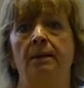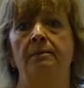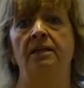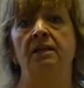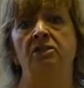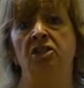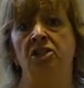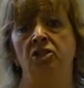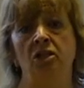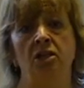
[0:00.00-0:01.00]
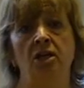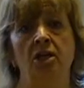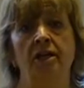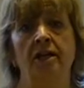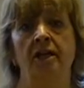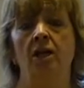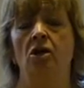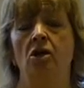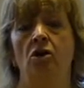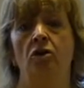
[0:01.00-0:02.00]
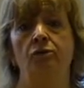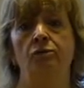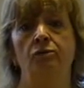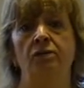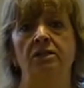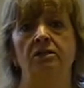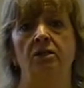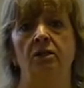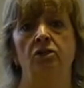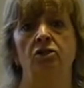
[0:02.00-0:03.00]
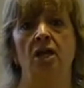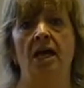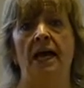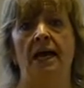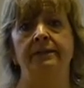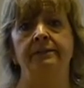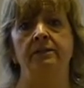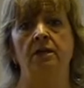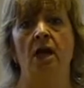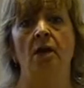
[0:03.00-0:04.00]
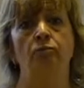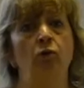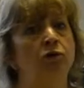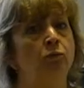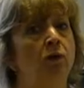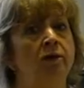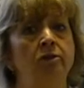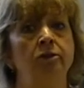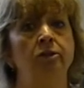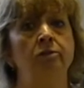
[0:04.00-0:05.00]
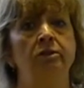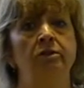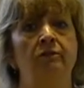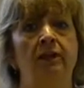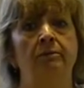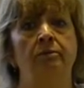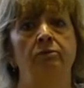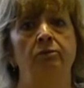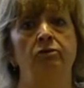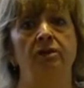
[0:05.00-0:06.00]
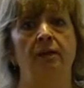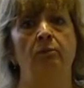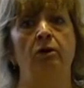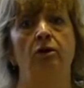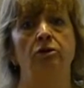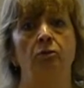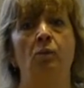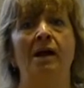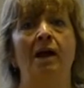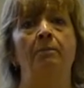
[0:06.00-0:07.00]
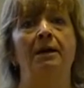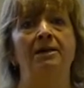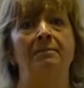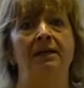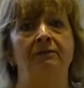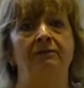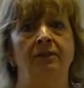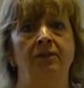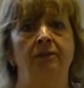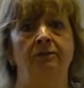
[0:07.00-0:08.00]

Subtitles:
maybe in teaching and learning or through research, and what are you going to do to develop those networks, and how might they benefit